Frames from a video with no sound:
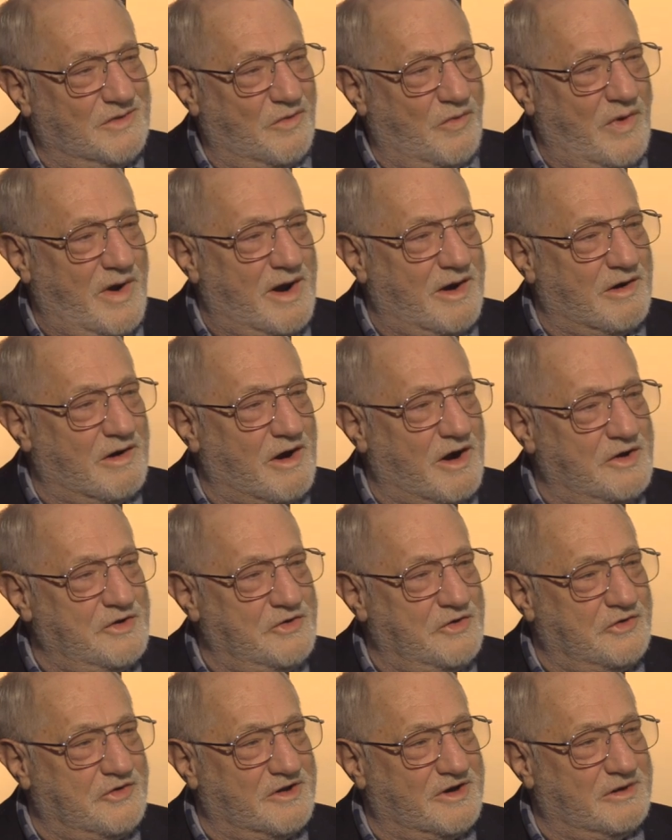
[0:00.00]
where are
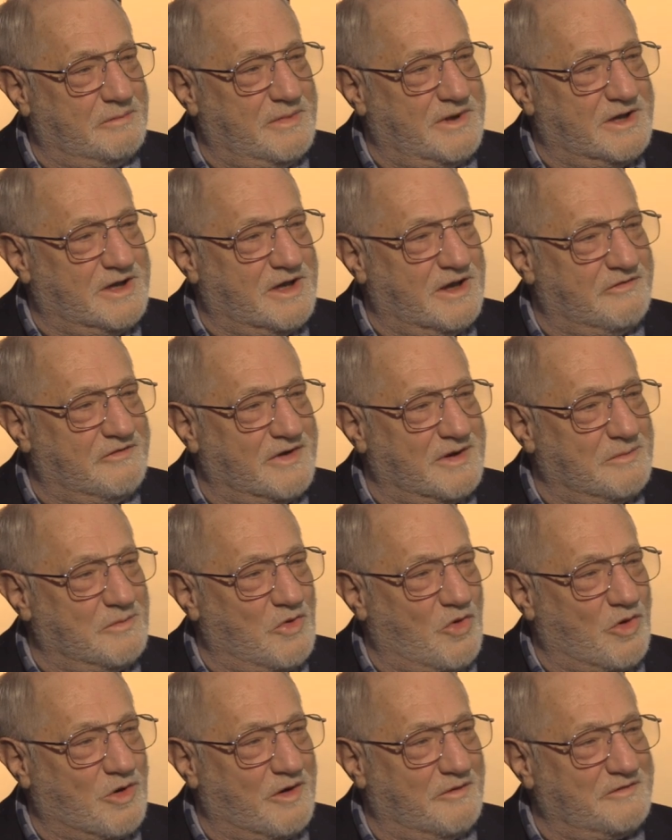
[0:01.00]
you going to be giving
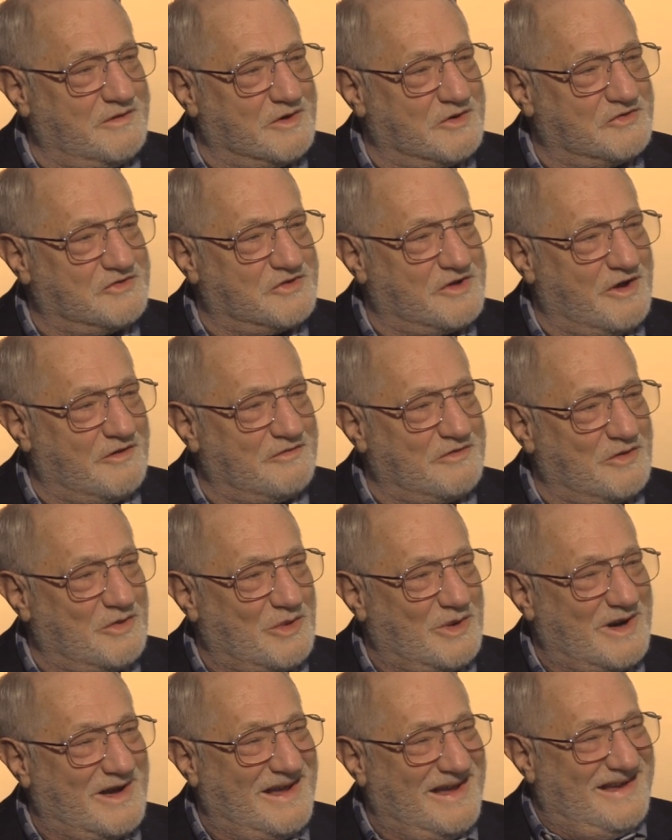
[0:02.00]
more of your stuff
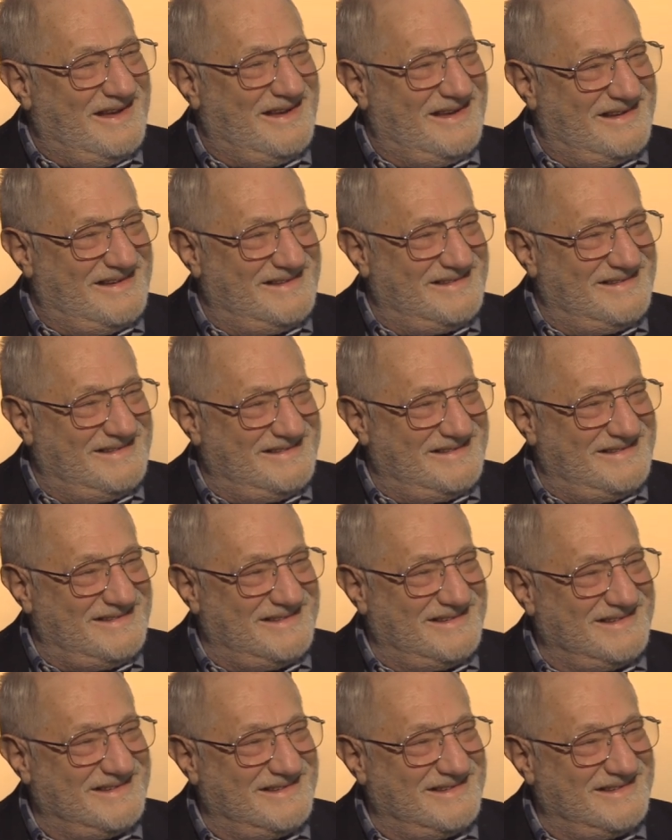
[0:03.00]
away? Uh,